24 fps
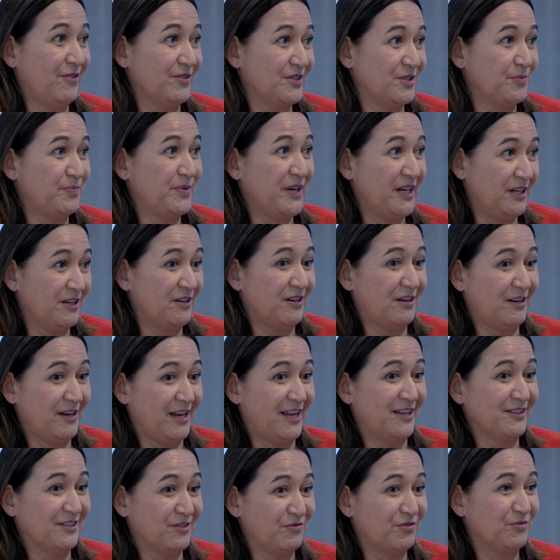it's been
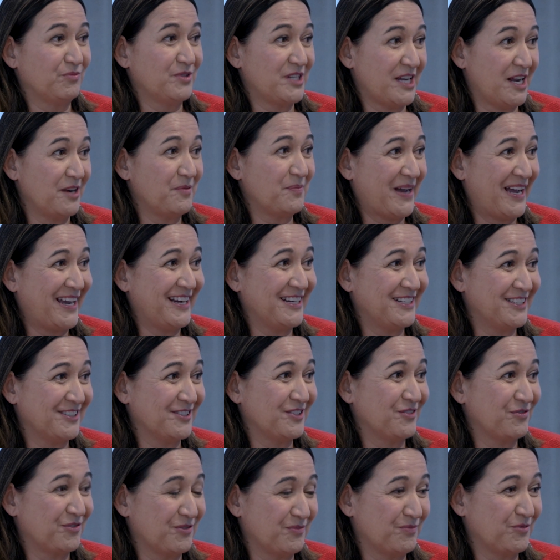announced from 10
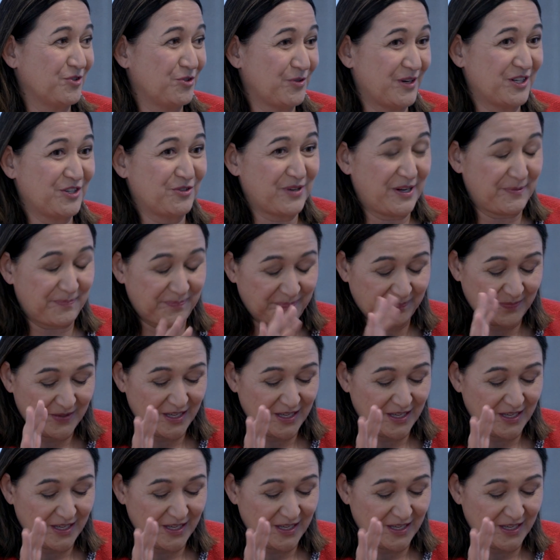pages from Treasury.